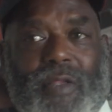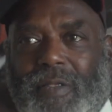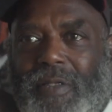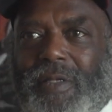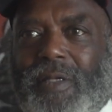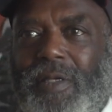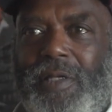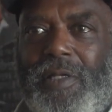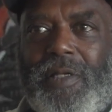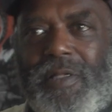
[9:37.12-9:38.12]

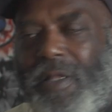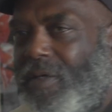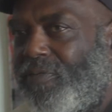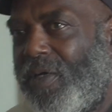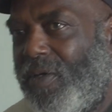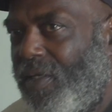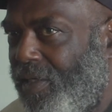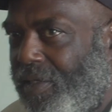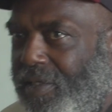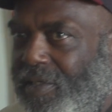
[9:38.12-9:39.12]
No, whose
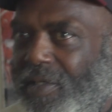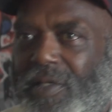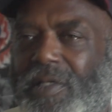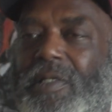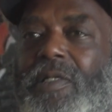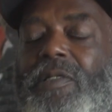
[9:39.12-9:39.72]
nephew are you?